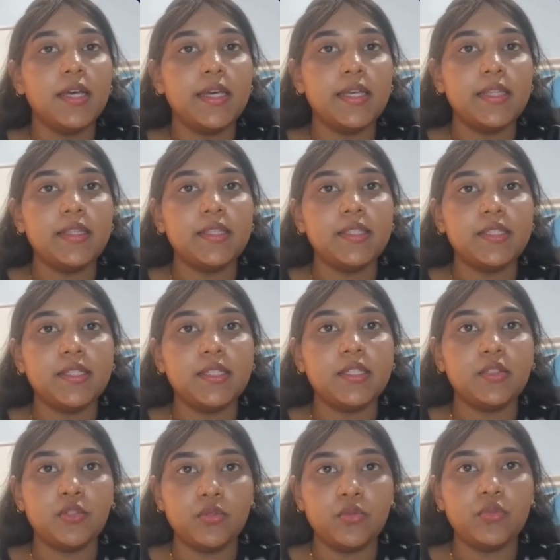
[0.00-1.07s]
In
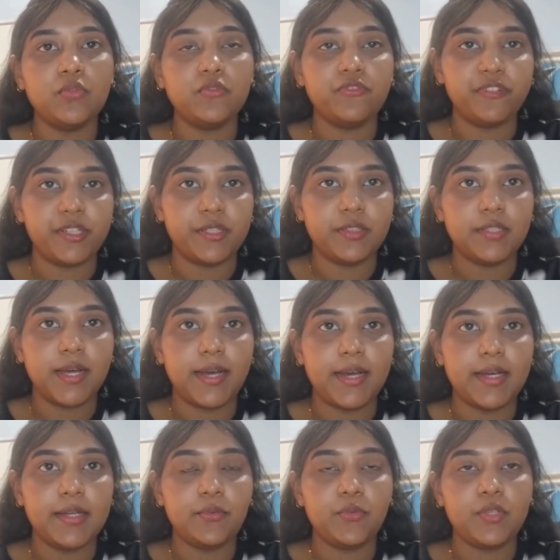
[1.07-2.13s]
the to field,
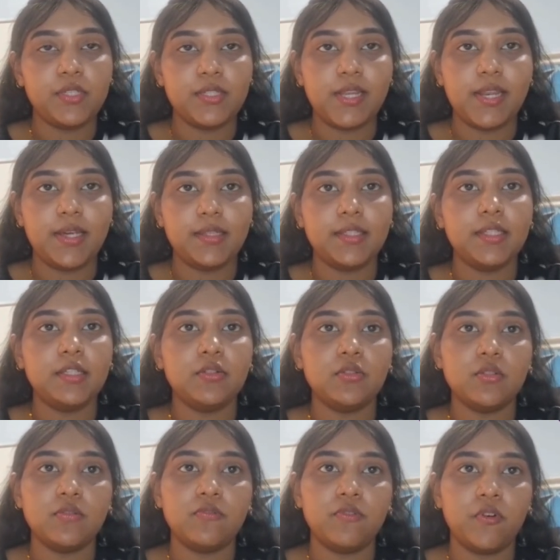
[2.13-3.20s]
we selected
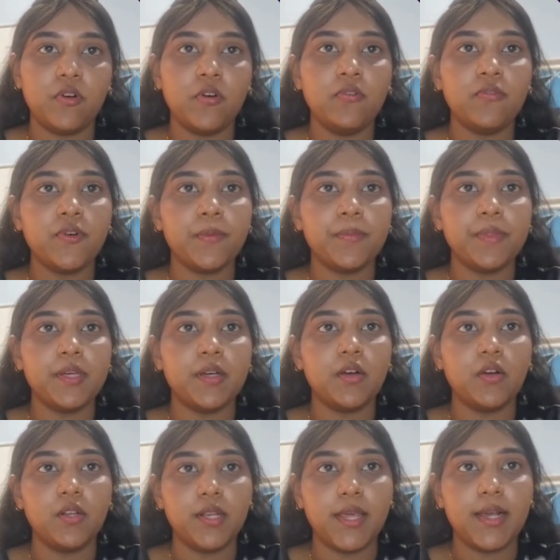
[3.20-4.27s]
user 4 from the
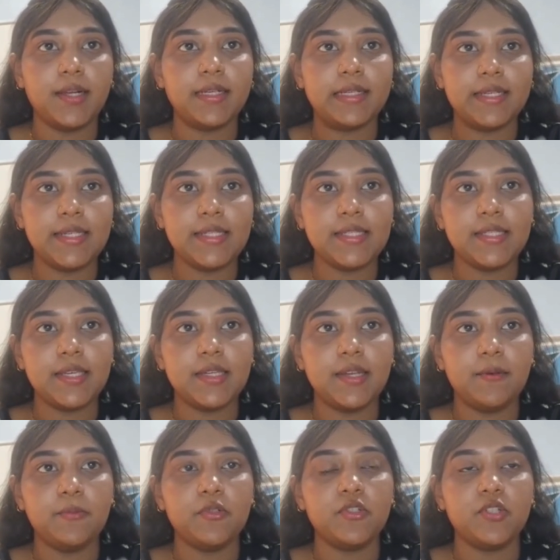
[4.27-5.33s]
contact list,
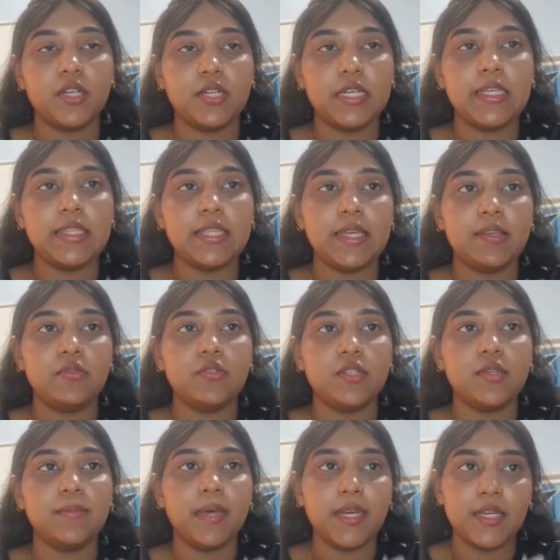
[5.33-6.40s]
demonstrating that
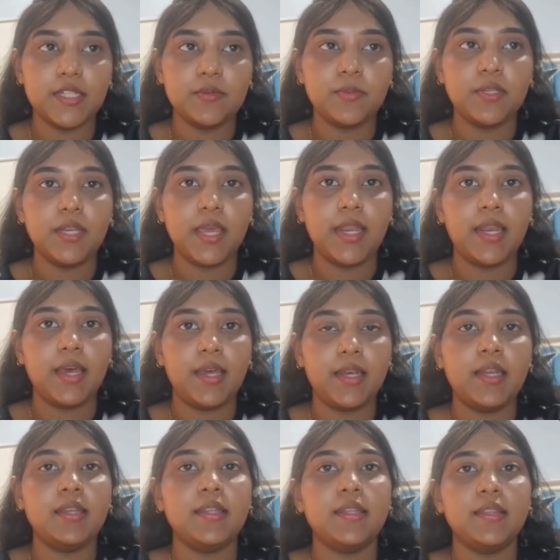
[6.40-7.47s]
user management and
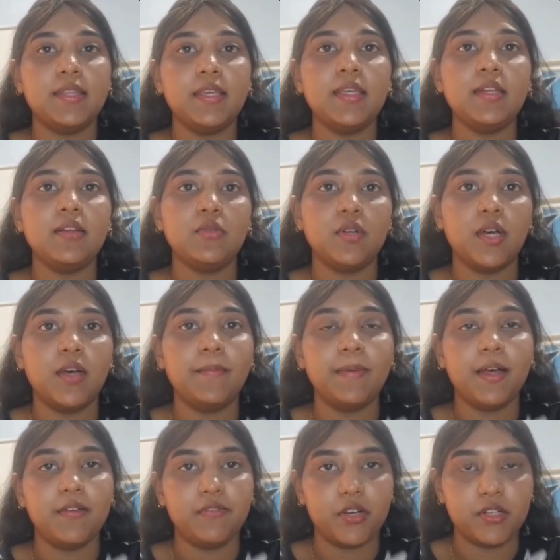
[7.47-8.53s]
identity lookup
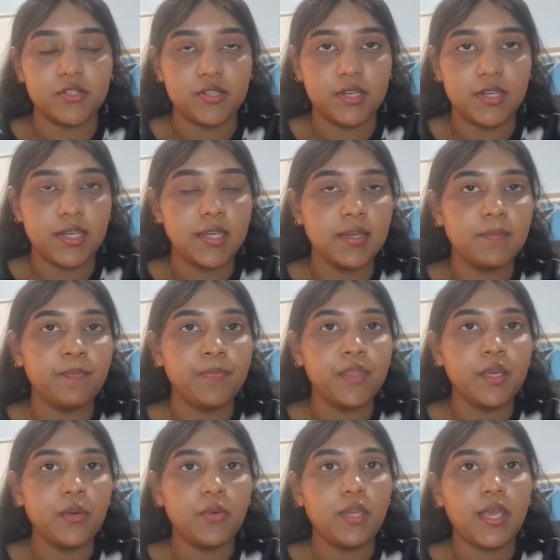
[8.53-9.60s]
are functioning.
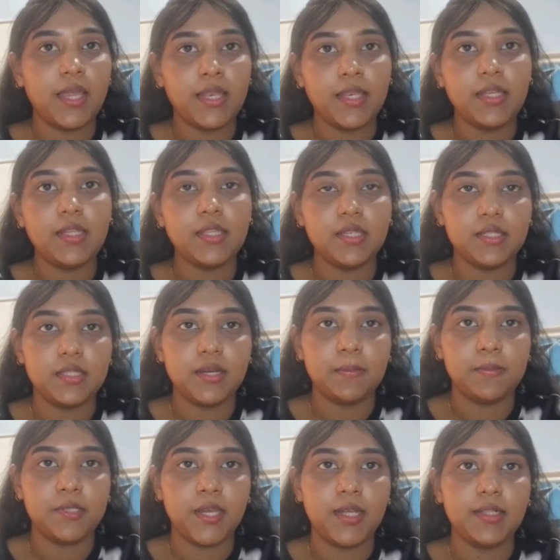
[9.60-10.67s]
We entered the
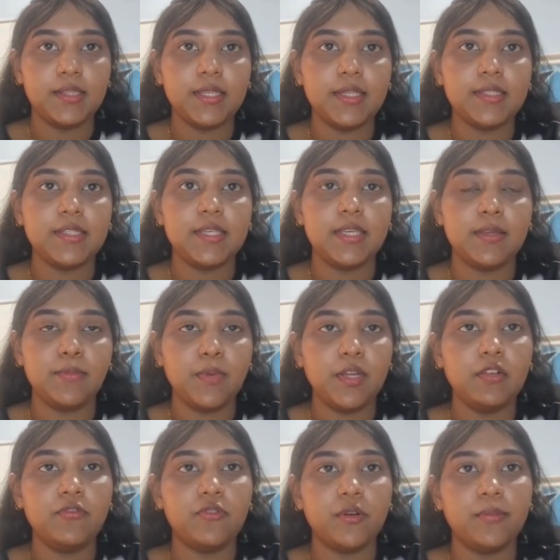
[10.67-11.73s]
subject test
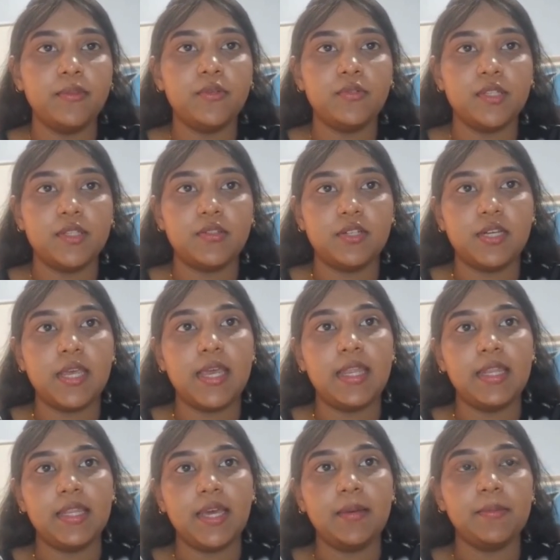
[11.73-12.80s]
email from user 3
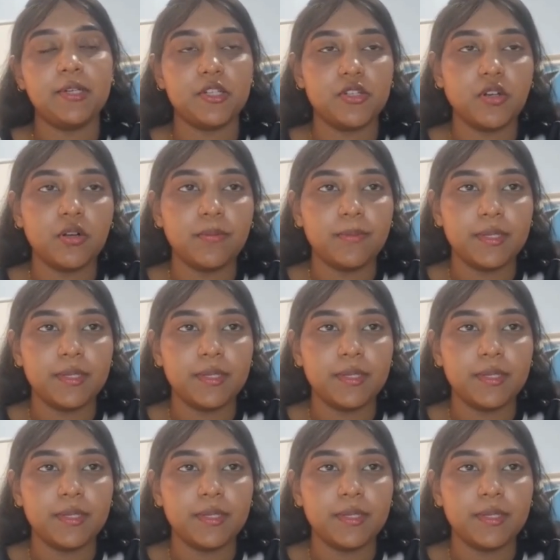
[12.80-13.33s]
and type a short